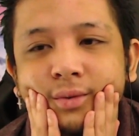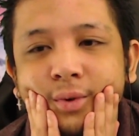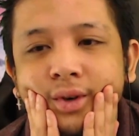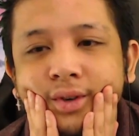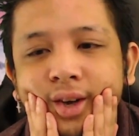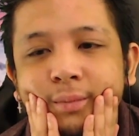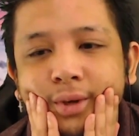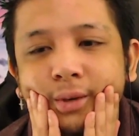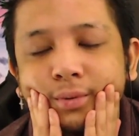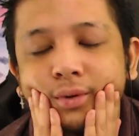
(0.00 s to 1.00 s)
where dead
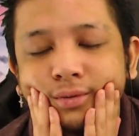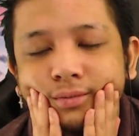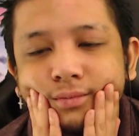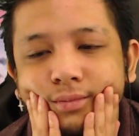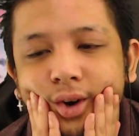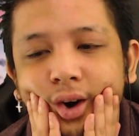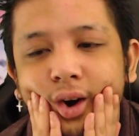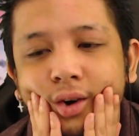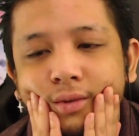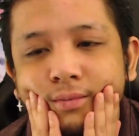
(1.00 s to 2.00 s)
people
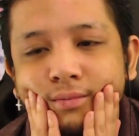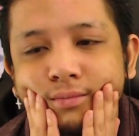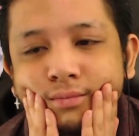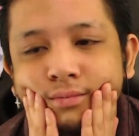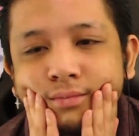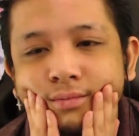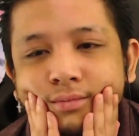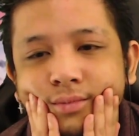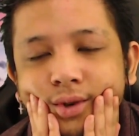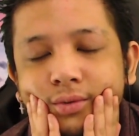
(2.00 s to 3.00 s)
are.
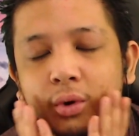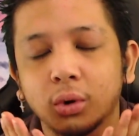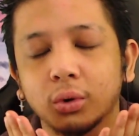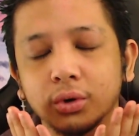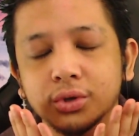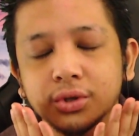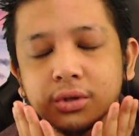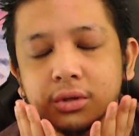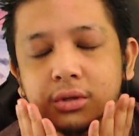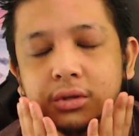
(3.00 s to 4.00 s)
Of
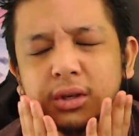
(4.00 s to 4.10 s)
course.